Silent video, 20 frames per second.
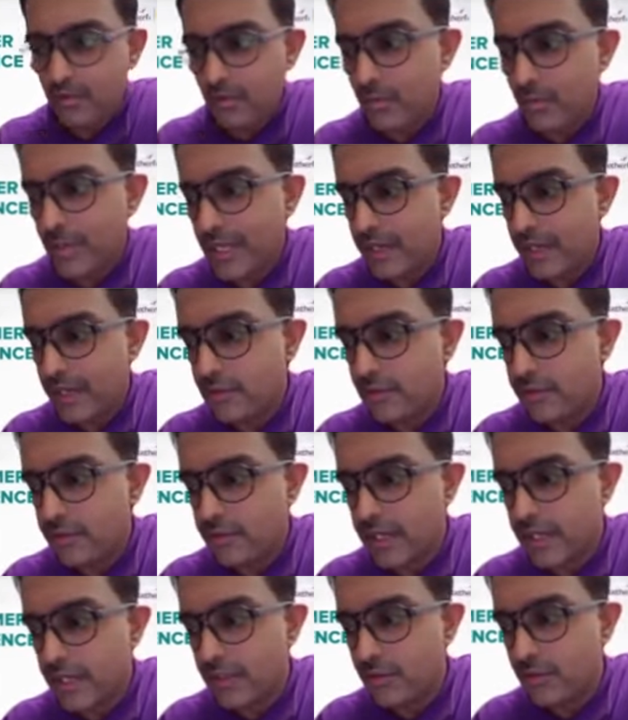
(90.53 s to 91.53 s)
delve
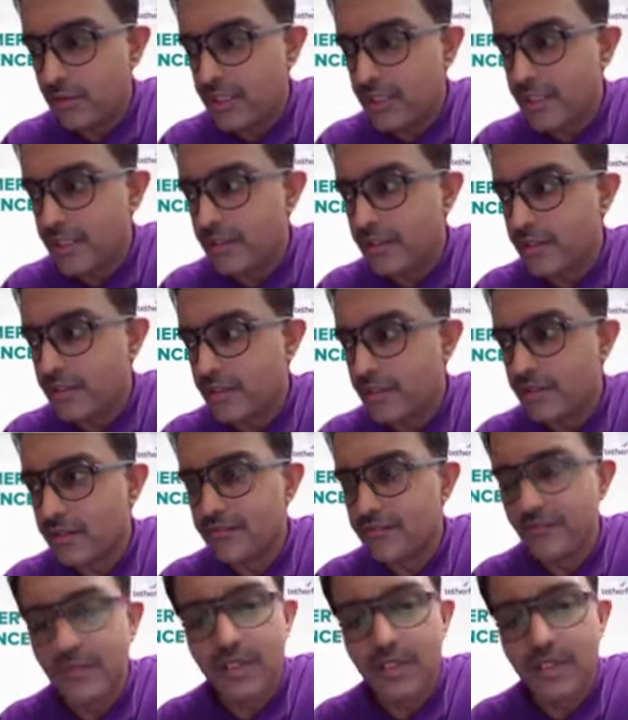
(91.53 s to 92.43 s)
into the uh,